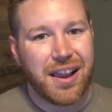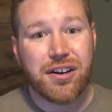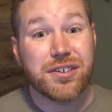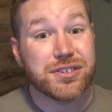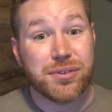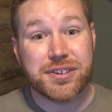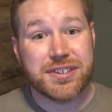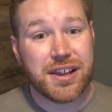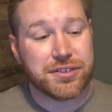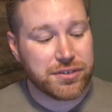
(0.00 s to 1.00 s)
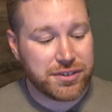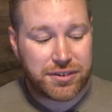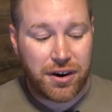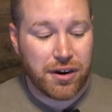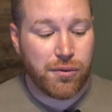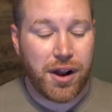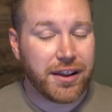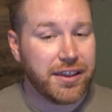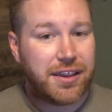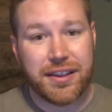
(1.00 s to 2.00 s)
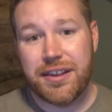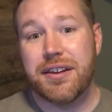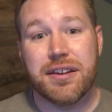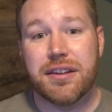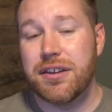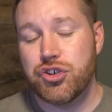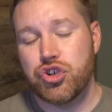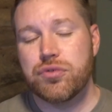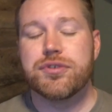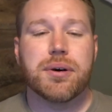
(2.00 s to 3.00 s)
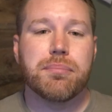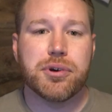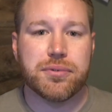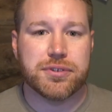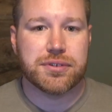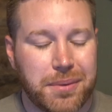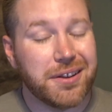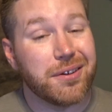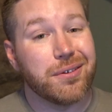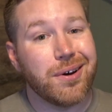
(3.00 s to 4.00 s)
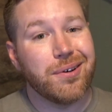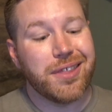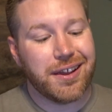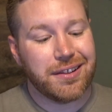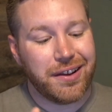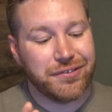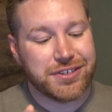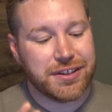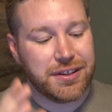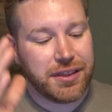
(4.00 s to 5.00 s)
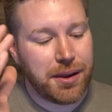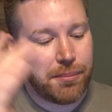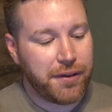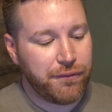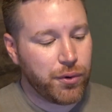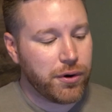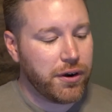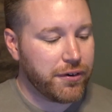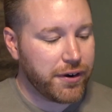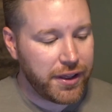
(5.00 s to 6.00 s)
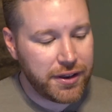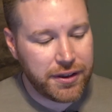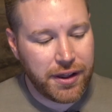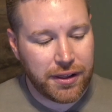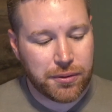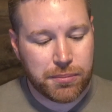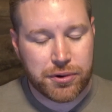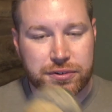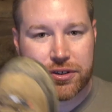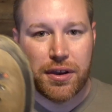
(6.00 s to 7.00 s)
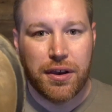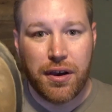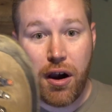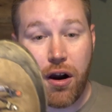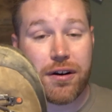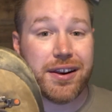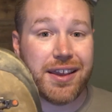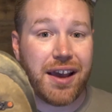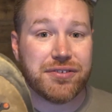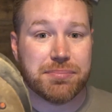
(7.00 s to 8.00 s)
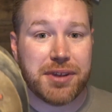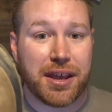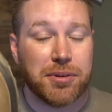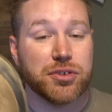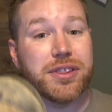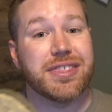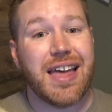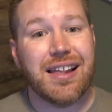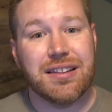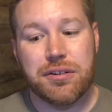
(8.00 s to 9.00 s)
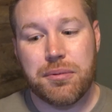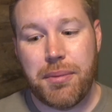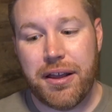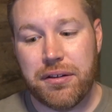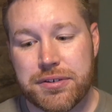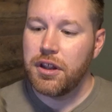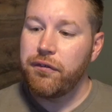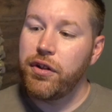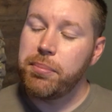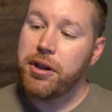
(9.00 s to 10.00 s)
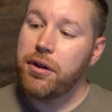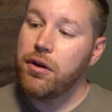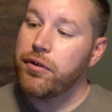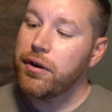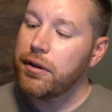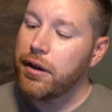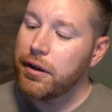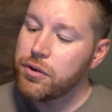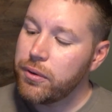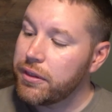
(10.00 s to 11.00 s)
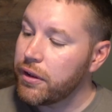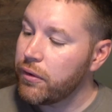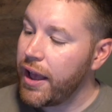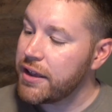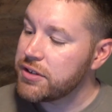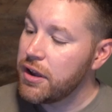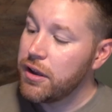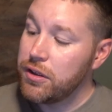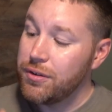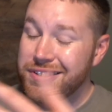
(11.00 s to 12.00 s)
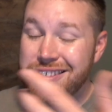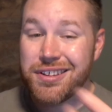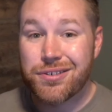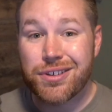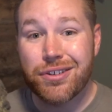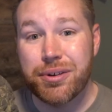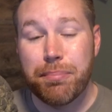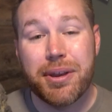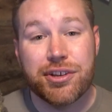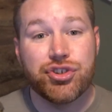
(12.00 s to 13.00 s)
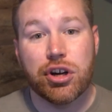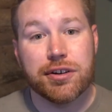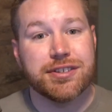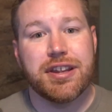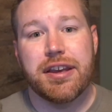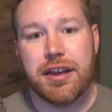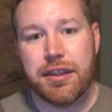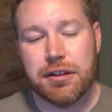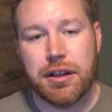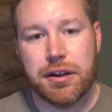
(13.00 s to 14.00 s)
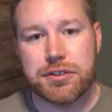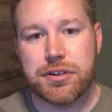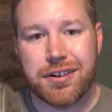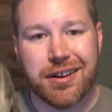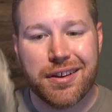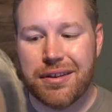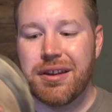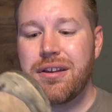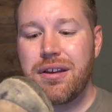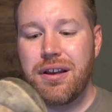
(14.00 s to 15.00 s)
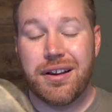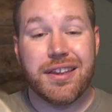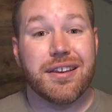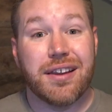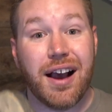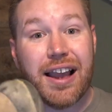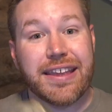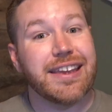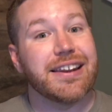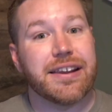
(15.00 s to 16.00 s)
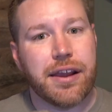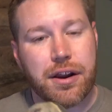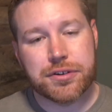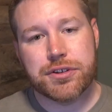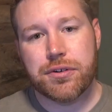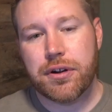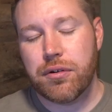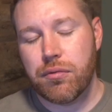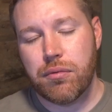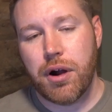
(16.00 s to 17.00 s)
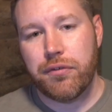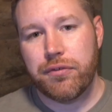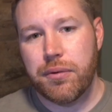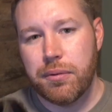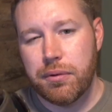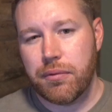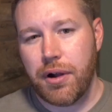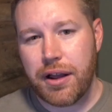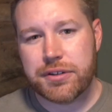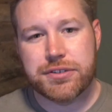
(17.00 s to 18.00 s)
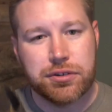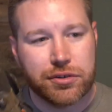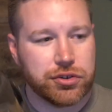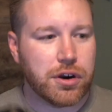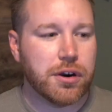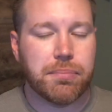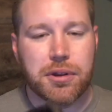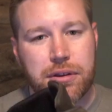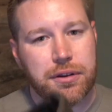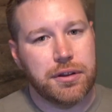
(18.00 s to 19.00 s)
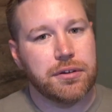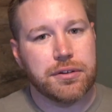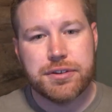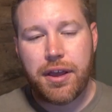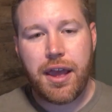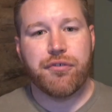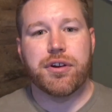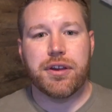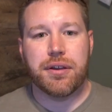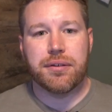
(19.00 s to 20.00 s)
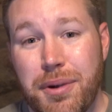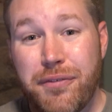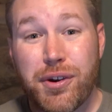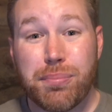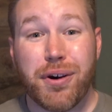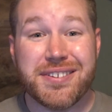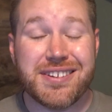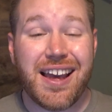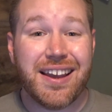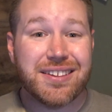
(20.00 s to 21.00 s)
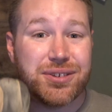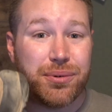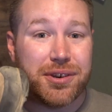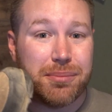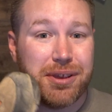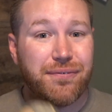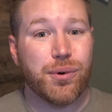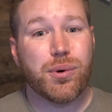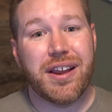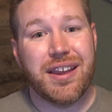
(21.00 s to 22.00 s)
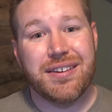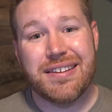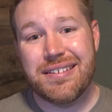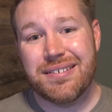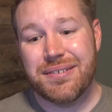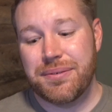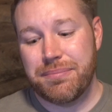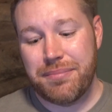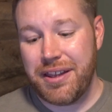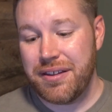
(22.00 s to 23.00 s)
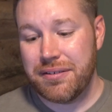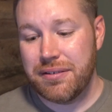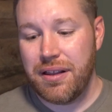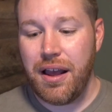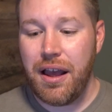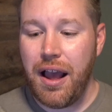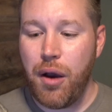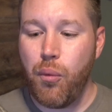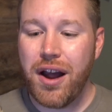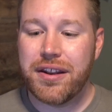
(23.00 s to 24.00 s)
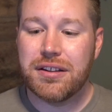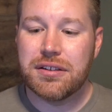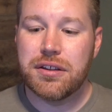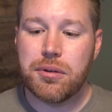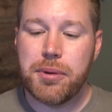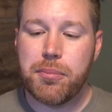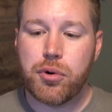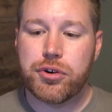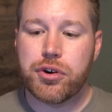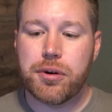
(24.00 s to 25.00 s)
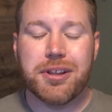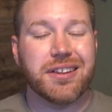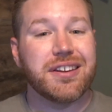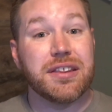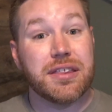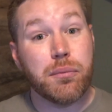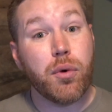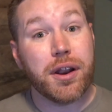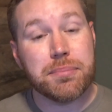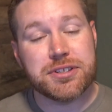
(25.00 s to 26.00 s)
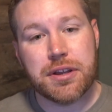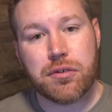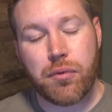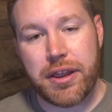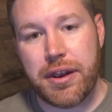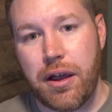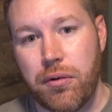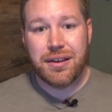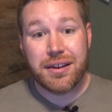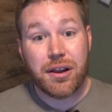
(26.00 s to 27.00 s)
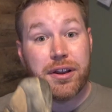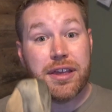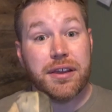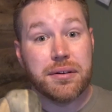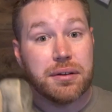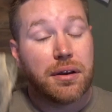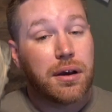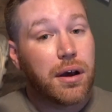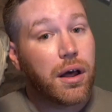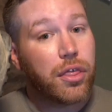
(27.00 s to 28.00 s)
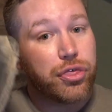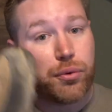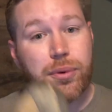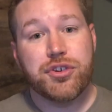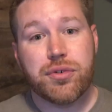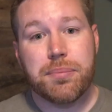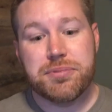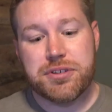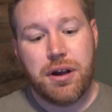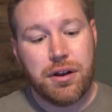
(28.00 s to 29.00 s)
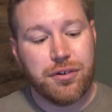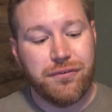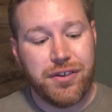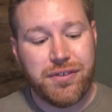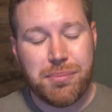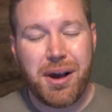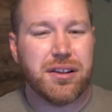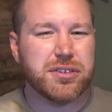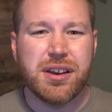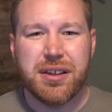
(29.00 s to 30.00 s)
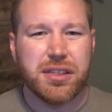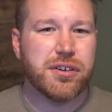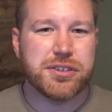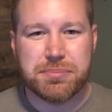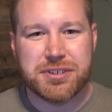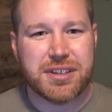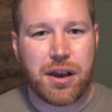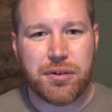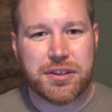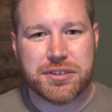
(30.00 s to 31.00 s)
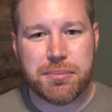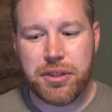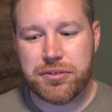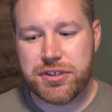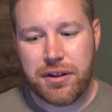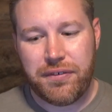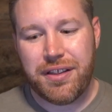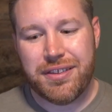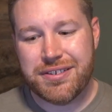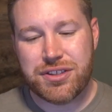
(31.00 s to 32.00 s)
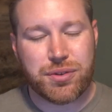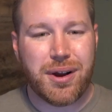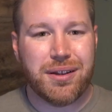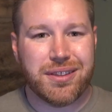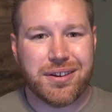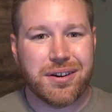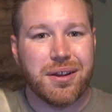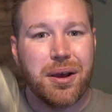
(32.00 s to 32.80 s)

Arizona's deserts are rocky, I get it. It chews up boots. But I don't know that I love seeing that my $480 boots already have some damage with that little miles. Now flipping it over, ignoring the grass, you can see there's also big chunks taking out the lugs, all right? Again, I get it. Arizona, rough. Rocks, sharp, needles, everything. But if your price tag is going to be $480, man, I want a little bit more durability than what I'm seeing right now. Now again, 3 trips, 150 miles. There is some scouting and some other stuff on these throughout there.